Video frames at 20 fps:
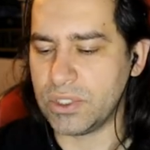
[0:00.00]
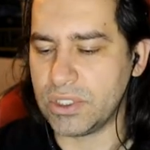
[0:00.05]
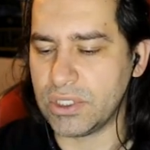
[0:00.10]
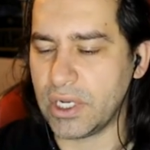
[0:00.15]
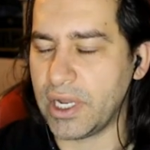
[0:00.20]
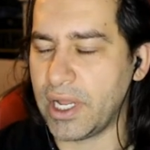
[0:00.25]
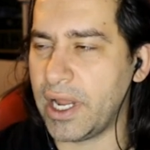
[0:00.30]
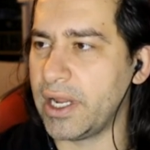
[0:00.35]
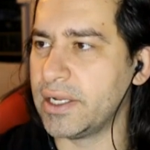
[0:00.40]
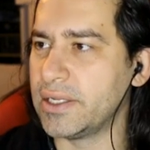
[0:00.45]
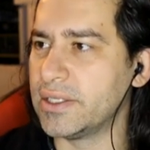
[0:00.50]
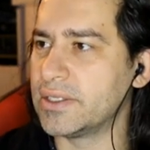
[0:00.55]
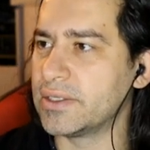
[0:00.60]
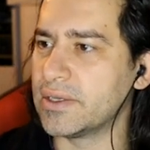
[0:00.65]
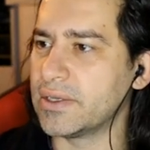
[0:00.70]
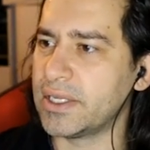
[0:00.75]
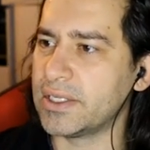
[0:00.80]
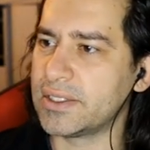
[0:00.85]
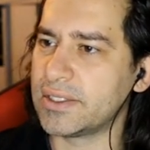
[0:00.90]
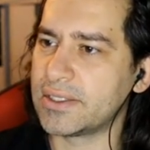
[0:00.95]
Wonderland.
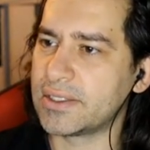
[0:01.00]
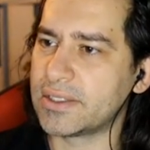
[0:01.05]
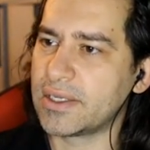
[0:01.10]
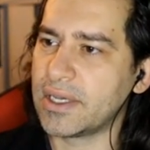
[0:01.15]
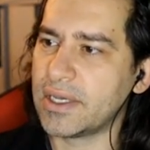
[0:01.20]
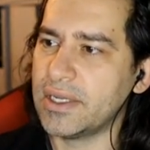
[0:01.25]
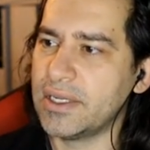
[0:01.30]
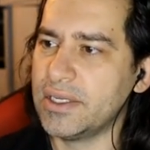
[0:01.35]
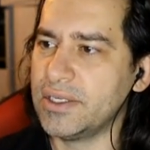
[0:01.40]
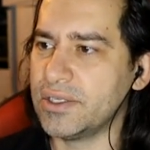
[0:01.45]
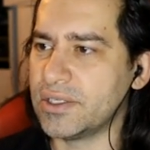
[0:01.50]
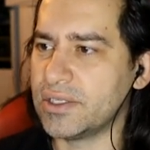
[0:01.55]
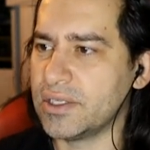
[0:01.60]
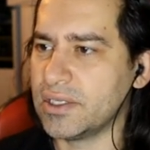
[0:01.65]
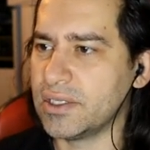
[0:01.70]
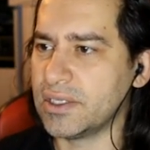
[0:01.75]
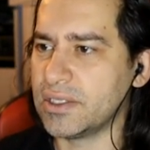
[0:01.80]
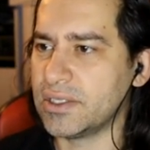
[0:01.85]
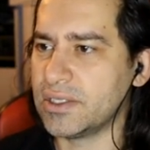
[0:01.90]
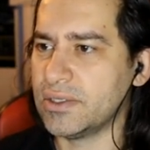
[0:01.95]
So that's kind of
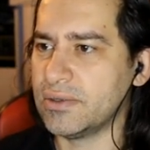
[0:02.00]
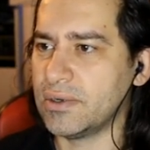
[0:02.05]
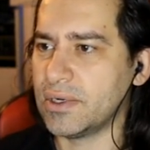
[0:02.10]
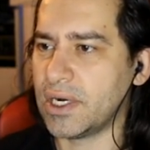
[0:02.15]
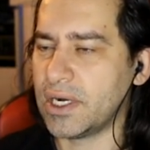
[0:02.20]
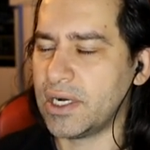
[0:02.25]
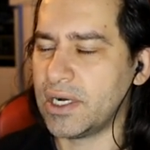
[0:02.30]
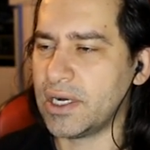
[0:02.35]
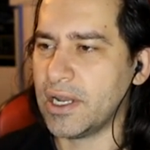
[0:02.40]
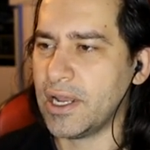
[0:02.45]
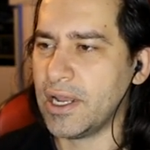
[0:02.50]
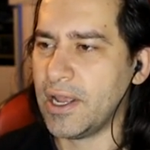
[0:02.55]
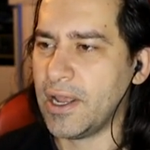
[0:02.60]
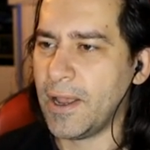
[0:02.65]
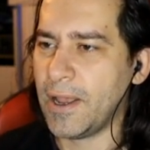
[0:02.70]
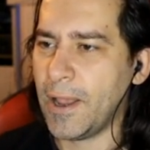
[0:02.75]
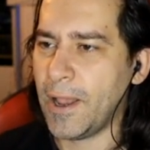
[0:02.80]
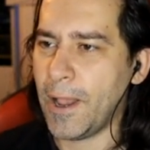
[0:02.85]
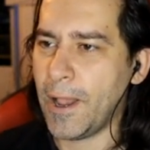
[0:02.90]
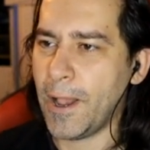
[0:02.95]
interesting that you are,
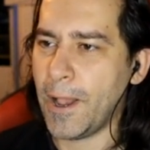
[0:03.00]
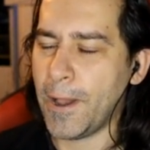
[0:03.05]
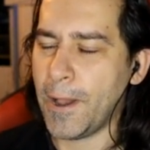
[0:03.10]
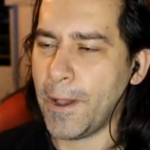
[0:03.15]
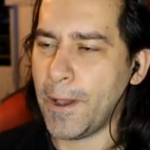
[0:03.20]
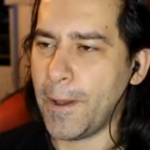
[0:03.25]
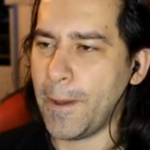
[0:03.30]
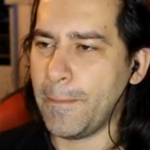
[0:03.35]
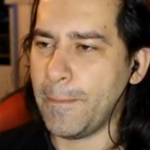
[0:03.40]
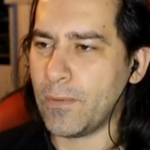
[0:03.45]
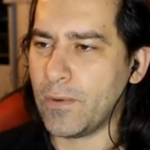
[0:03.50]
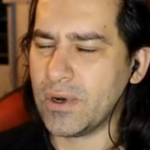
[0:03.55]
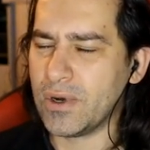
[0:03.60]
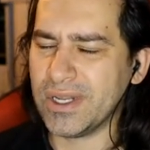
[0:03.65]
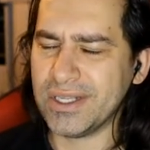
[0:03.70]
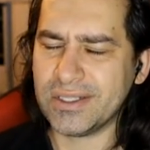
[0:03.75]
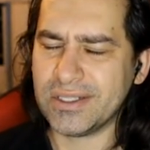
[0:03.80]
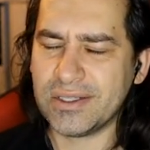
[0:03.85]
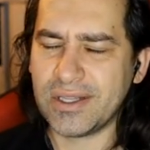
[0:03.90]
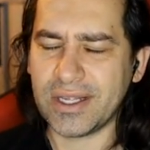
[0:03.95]
or at
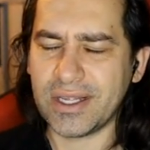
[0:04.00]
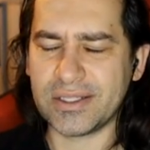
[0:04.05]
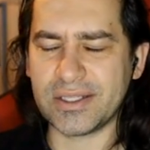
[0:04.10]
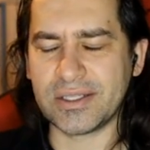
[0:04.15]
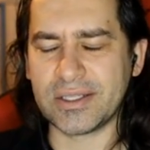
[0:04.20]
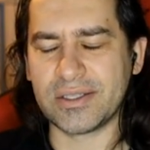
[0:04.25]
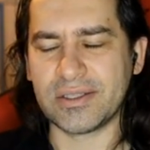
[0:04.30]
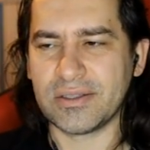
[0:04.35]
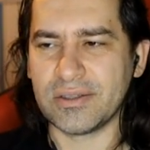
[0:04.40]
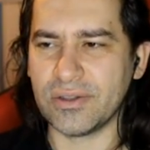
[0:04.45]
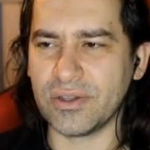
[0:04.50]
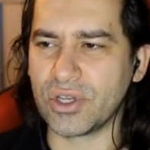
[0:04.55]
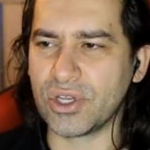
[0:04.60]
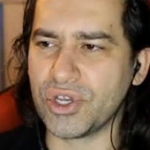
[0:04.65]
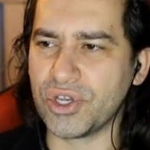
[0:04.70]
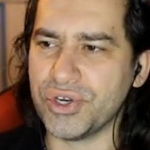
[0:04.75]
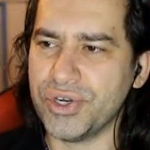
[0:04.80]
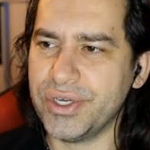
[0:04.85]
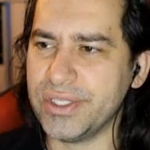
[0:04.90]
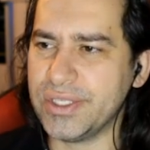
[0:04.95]
least that's the
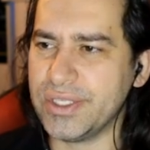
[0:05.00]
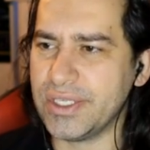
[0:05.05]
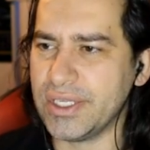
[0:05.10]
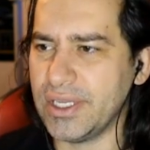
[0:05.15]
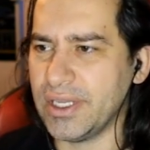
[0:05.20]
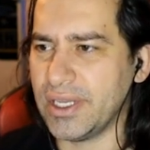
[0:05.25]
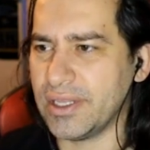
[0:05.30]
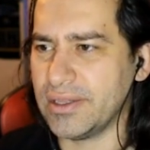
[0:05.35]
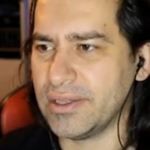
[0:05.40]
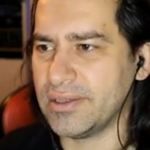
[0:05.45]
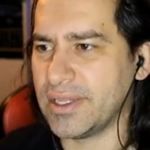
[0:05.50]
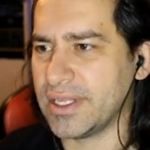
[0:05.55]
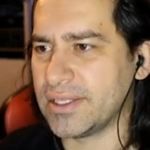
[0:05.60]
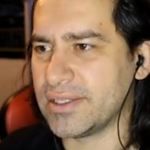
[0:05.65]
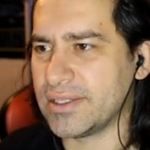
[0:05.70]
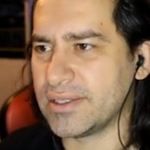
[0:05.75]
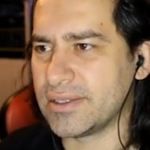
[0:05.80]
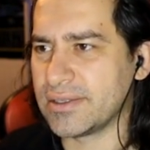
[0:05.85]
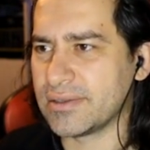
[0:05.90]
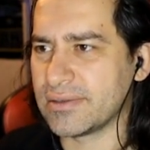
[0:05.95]
currency, and
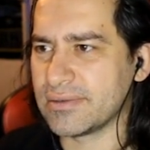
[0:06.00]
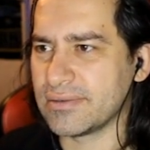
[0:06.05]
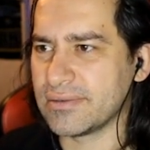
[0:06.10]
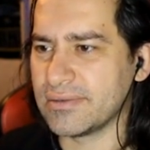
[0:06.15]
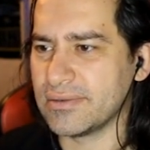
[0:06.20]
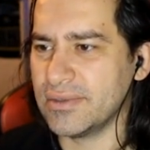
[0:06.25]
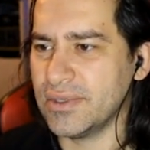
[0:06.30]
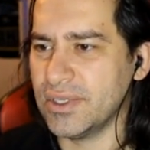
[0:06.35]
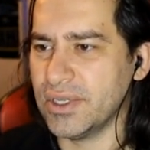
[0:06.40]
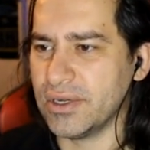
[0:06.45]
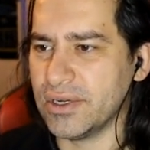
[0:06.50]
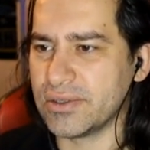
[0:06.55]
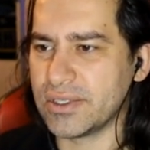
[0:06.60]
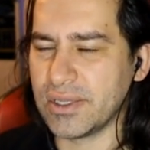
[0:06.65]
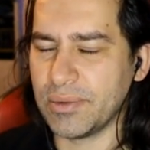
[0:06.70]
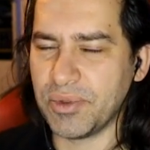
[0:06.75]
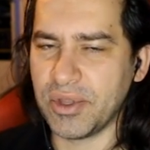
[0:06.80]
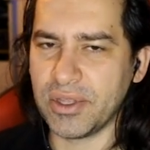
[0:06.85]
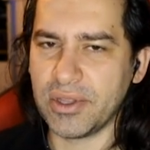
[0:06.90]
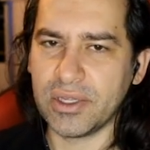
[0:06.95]
that's, you know,
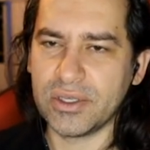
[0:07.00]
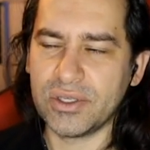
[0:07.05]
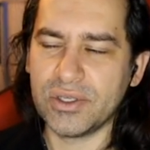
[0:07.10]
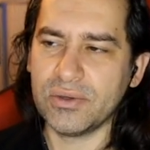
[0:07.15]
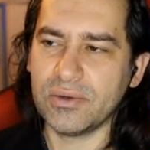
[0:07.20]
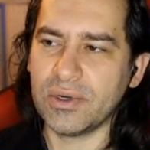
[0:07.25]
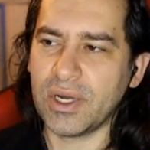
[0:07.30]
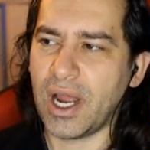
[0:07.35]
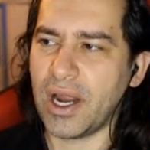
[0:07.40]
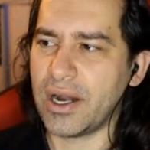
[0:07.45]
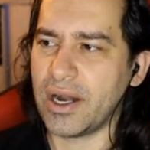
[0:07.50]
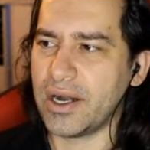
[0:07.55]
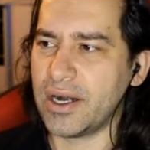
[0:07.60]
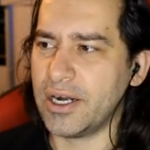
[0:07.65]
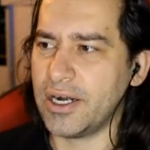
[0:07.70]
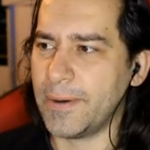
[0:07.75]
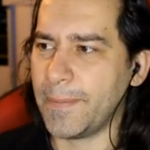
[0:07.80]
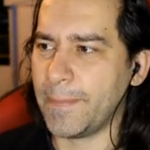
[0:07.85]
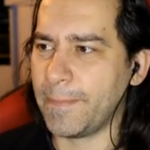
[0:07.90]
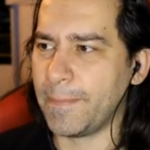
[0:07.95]
something that you
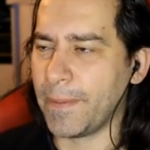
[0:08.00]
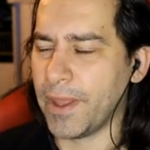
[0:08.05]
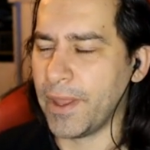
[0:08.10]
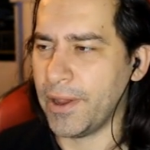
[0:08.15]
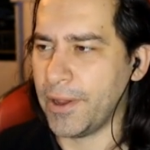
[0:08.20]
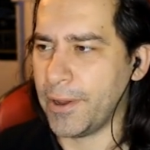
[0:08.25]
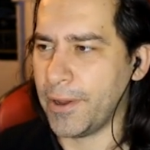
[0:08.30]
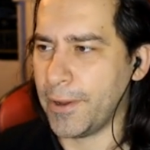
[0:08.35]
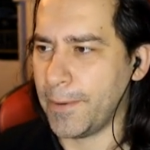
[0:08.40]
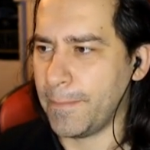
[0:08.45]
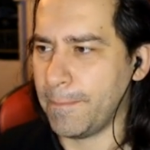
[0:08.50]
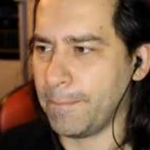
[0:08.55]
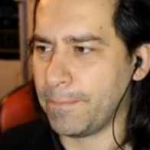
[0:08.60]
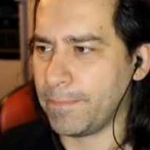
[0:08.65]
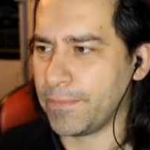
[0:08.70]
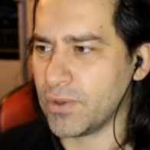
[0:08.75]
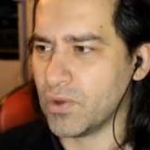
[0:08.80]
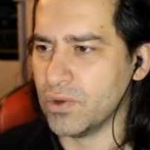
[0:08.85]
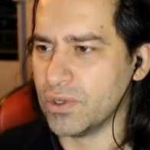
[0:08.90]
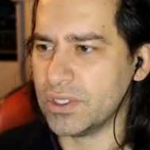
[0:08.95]
are
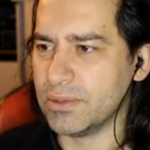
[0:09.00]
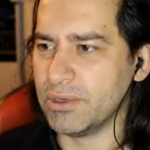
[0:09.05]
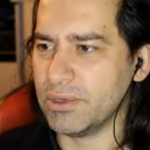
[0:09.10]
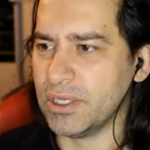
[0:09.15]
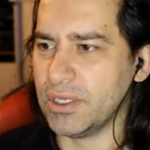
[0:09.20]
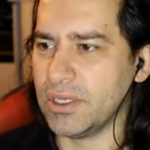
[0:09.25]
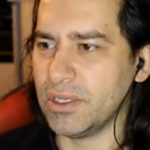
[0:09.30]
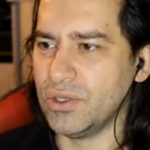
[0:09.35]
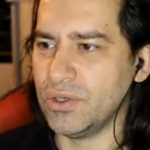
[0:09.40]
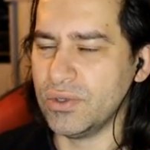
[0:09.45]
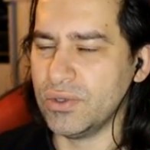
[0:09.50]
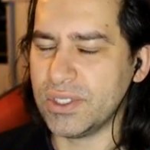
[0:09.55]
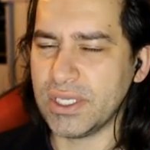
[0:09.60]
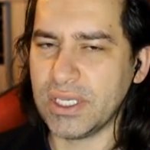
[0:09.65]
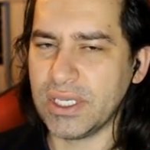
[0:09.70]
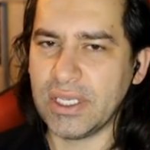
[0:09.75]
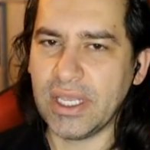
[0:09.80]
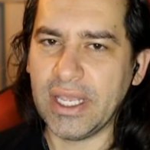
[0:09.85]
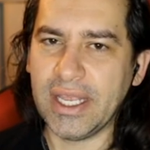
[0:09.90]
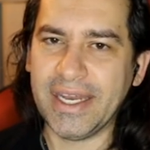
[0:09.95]
going to be
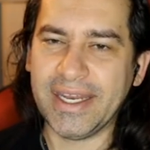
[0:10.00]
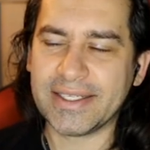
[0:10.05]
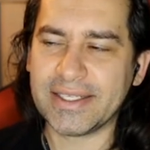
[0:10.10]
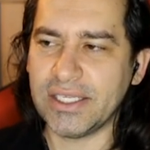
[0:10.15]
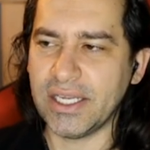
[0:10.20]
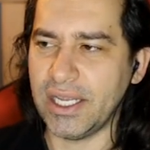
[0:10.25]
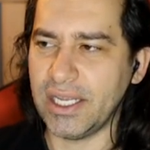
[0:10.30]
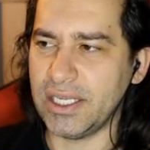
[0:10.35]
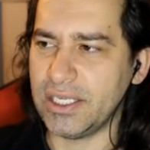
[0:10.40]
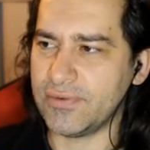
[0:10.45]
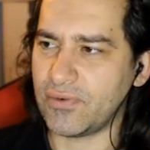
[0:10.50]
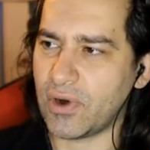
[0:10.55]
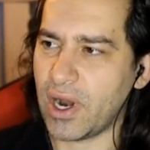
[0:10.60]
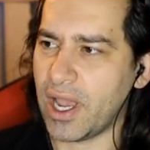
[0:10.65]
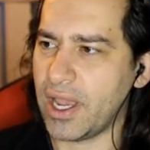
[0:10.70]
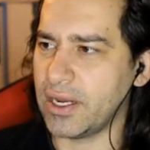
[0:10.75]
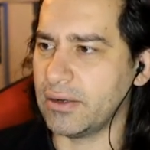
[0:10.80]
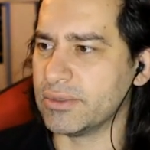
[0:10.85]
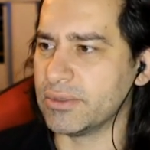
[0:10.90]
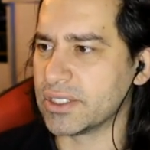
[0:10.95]
using in exchange for
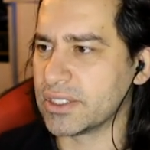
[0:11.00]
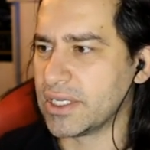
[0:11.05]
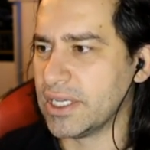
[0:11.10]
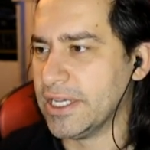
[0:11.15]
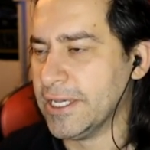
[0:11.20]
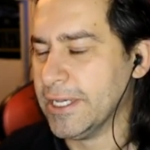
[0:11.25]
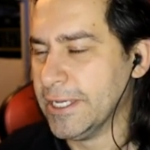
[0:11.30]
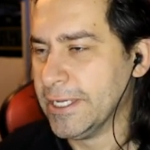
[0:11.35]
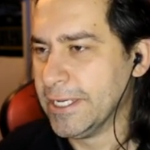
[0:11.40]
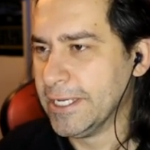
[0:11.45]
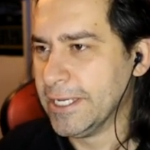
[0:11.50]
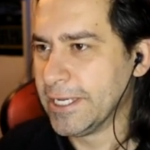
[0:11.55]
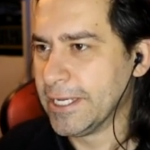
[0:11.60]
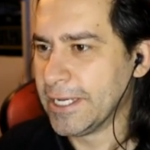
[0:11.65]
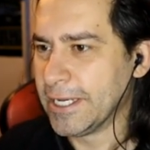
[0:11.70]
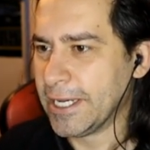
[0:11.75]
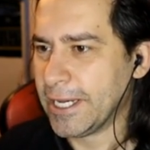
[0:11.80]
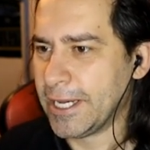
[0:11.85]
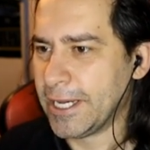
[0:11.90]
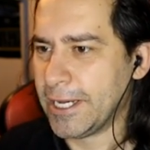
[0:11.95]
items.
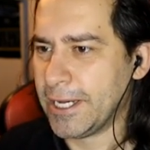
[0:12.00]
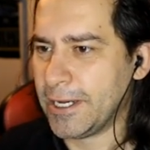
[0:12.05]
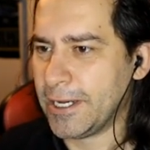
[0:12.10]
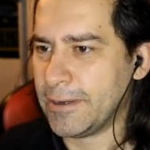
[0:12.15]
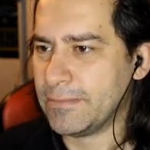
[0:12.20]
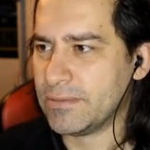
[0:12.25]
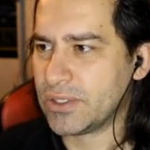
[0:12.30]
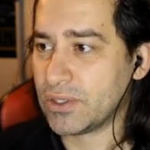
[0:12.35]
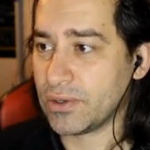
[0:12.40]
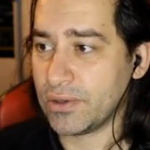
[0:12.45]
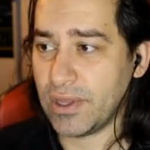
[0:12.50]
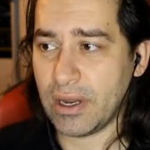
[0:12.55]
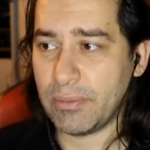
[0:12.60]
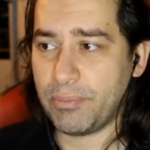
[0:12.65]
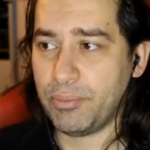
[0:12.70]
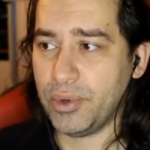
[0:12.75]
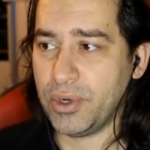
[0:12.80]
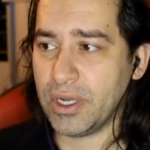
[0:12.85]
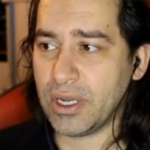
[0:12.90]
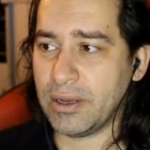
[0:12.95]
So they're
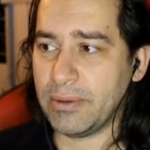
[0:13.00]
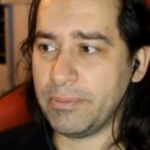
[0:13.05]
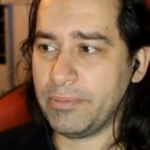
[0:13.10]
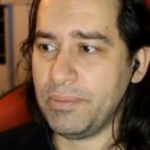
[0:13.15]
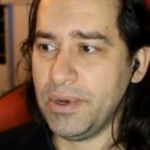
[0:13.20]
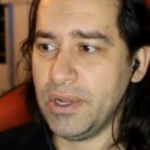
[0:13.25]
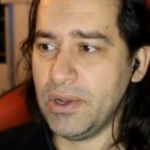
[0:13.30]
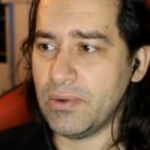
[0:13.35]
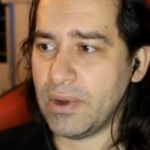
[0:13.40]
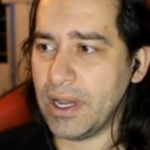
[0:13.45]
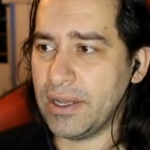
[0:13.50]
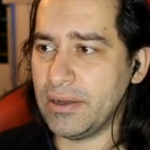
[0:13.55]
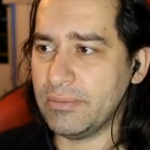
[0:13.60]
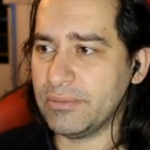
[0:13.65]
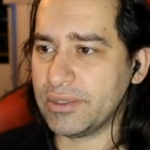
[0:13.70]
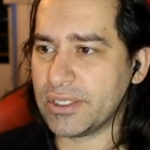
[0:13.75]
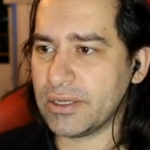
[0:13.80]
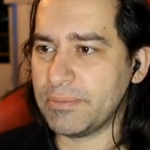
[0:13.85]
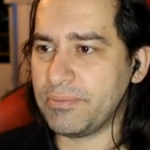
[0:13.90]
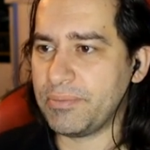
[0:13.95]
putting up new
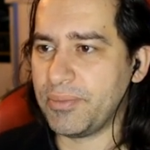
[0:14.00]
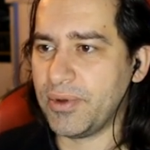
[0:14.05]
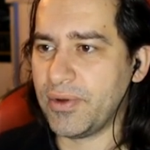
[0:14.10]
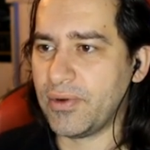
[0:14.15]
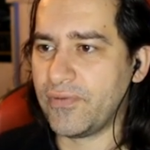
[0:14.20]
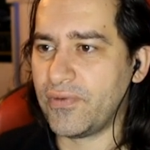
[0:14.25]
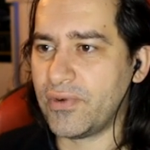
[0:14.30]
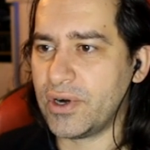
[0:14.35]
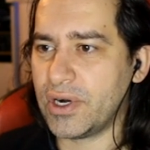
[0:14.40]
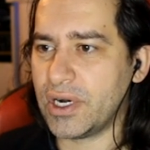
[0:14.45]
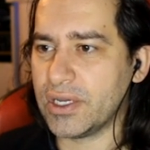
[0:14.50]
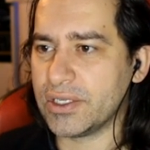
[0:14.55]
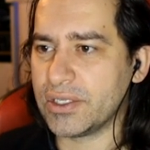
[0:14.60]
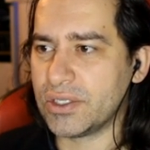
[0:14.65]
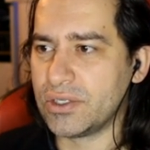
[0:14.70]
items up for